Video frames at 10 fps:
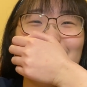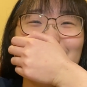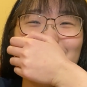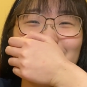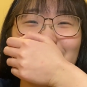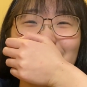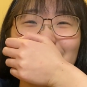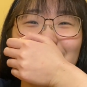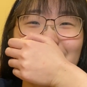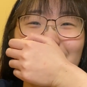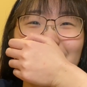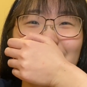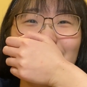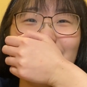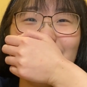
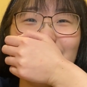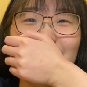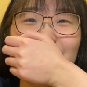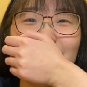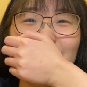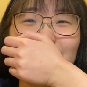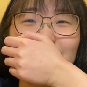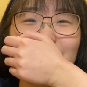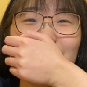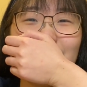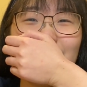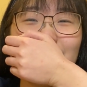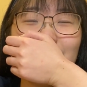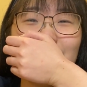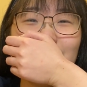
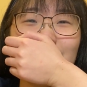Nothing is said.